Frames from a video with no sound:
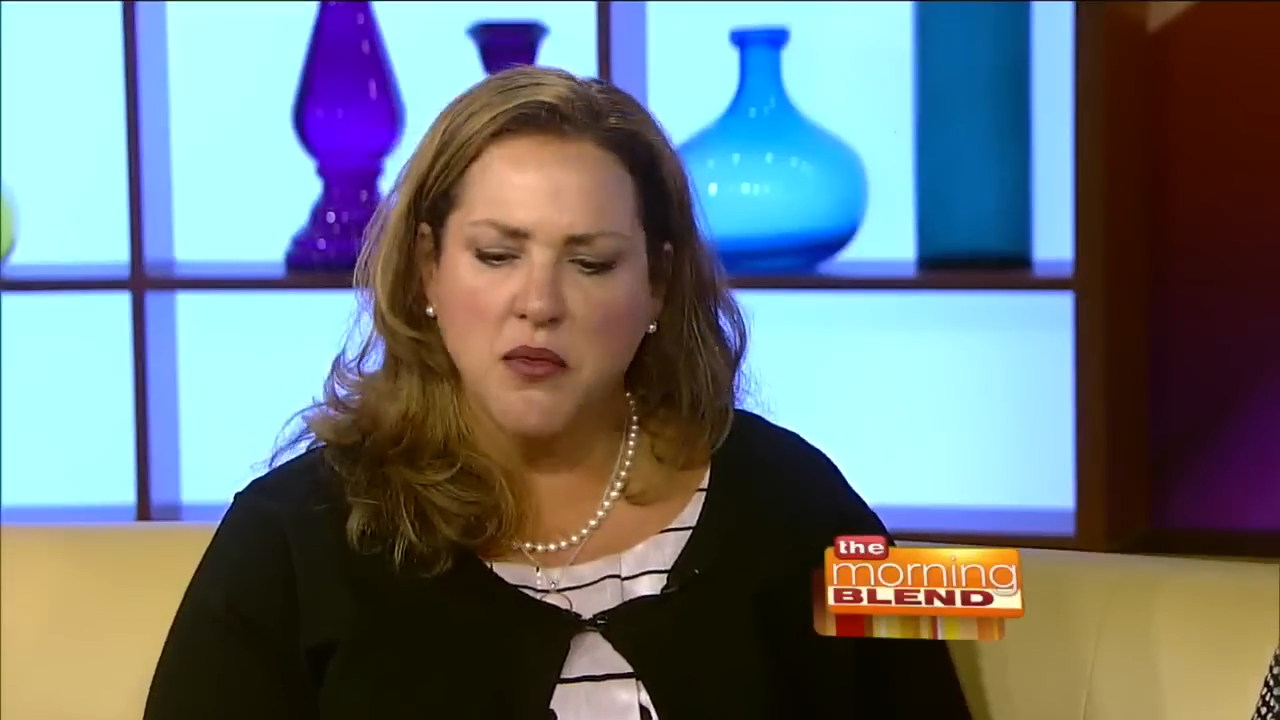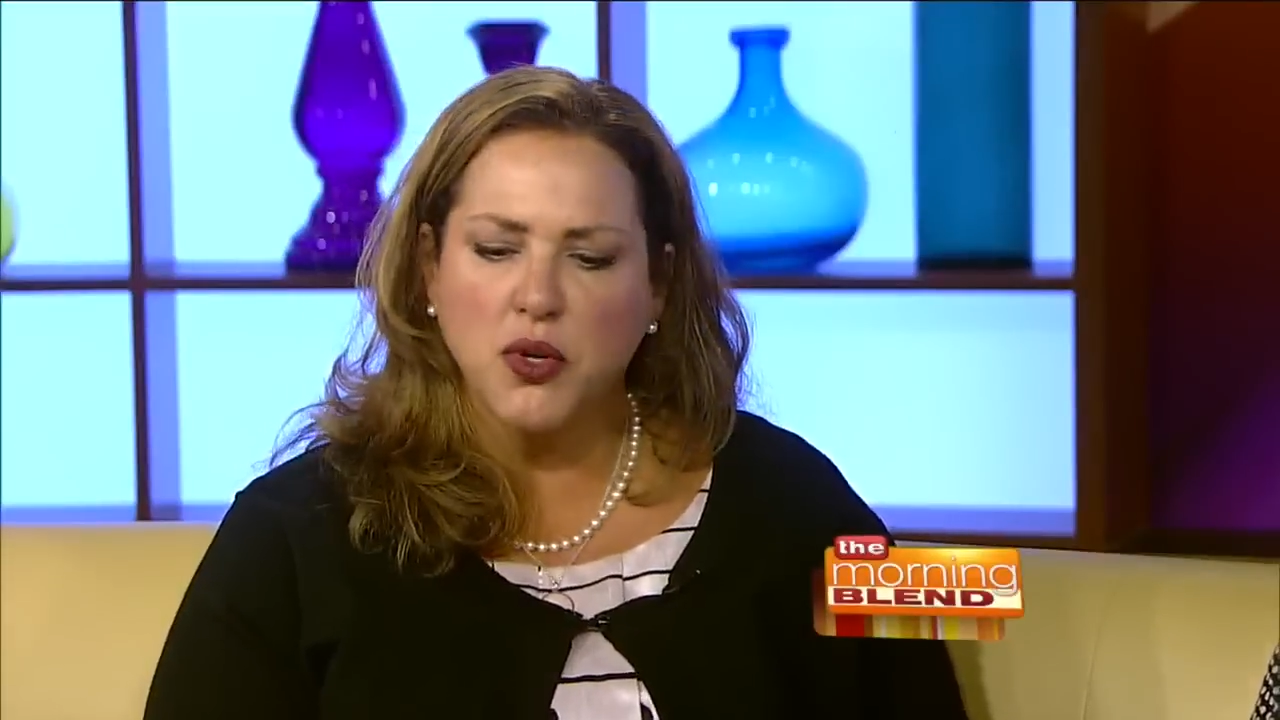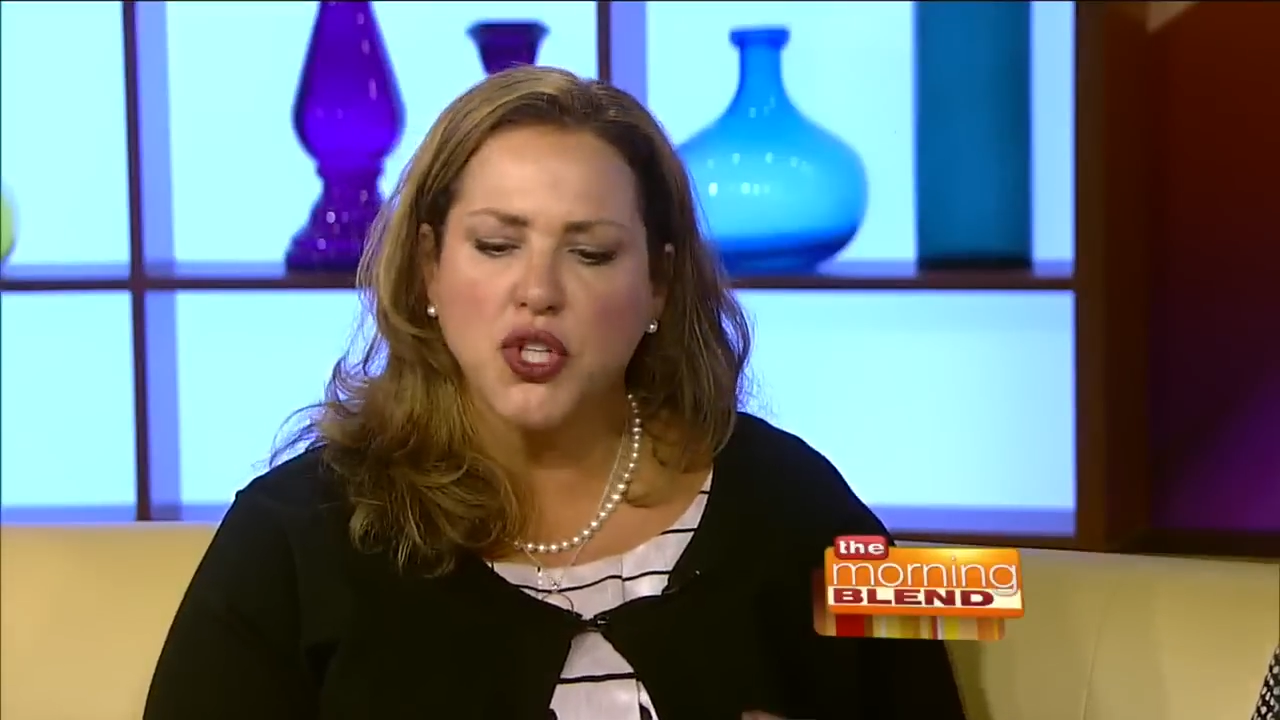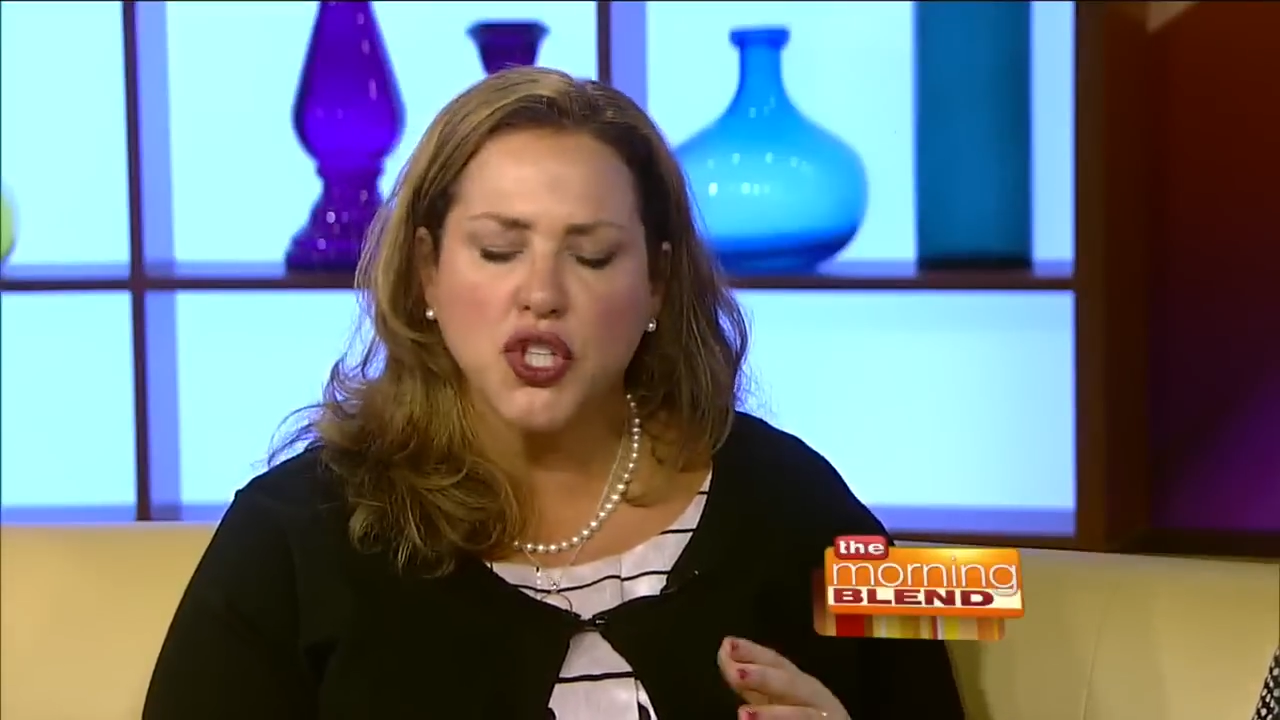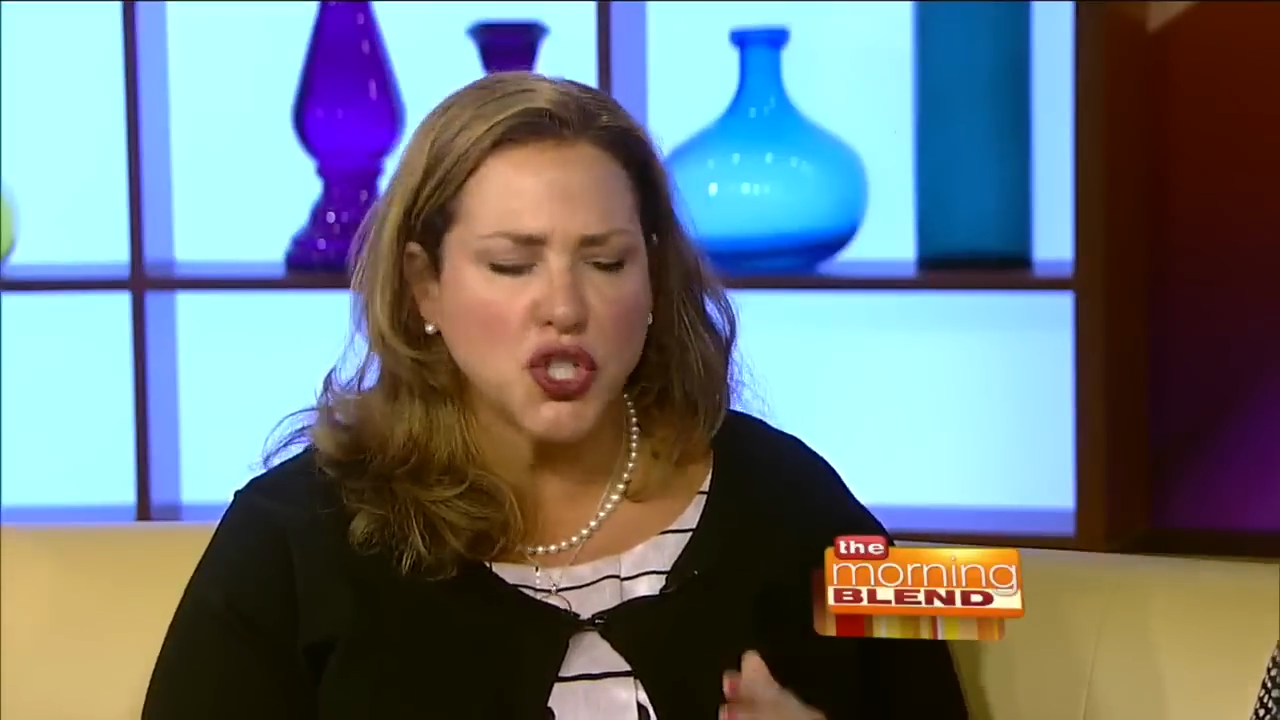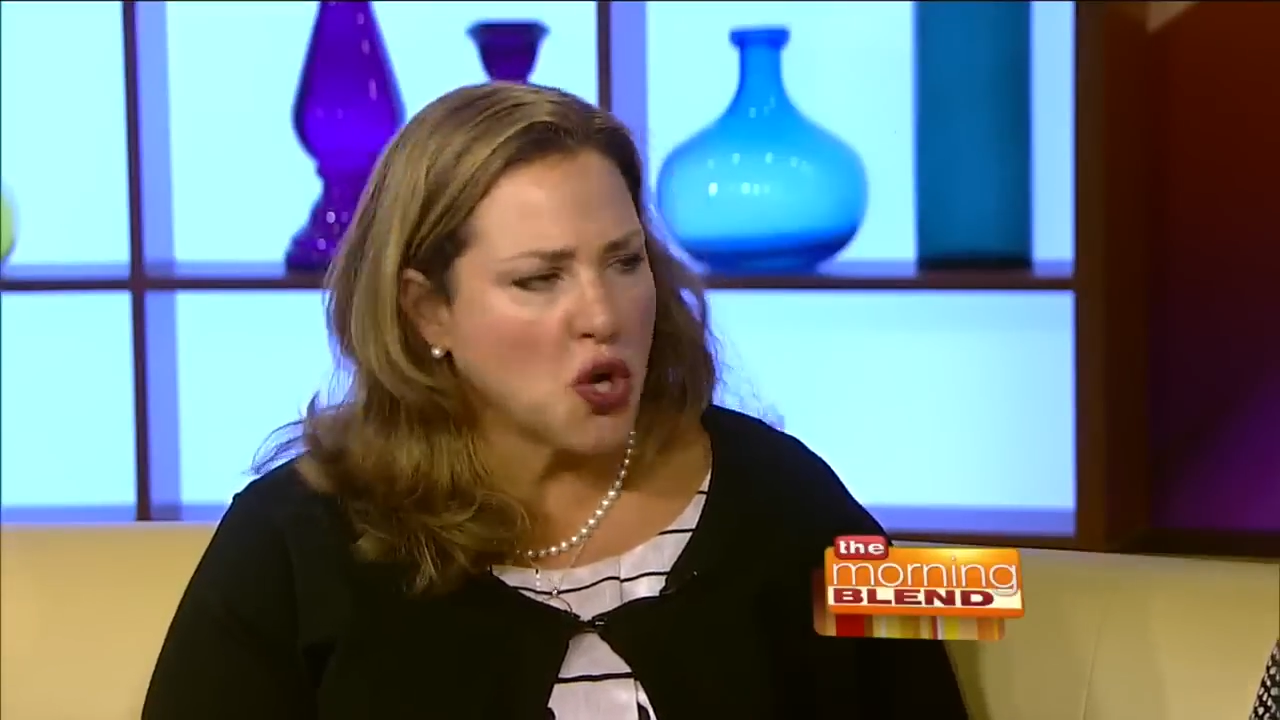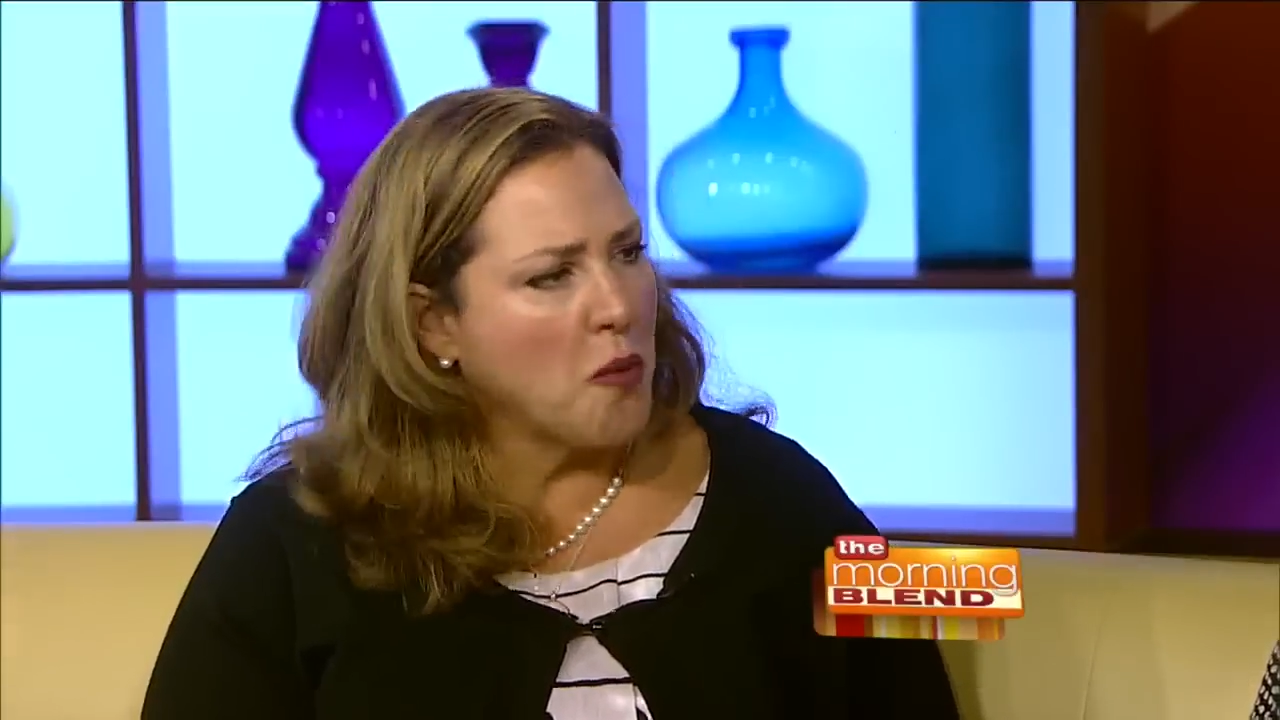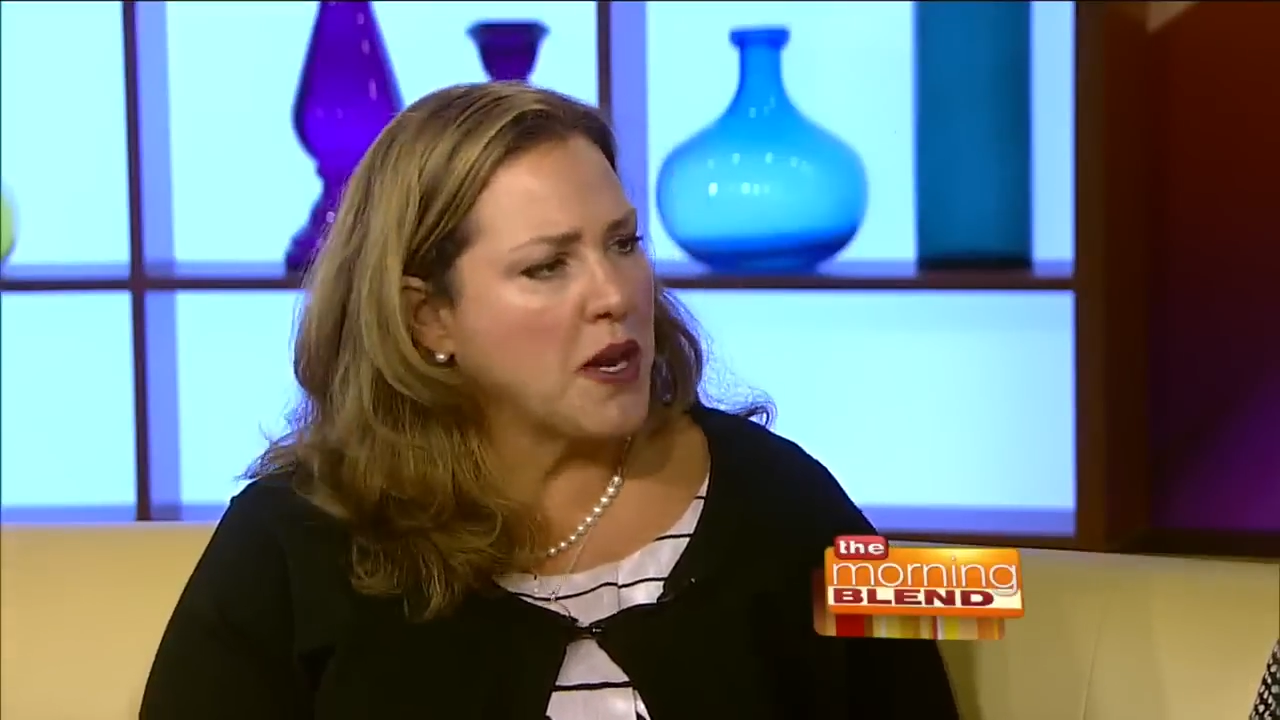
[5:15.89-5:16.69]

there were so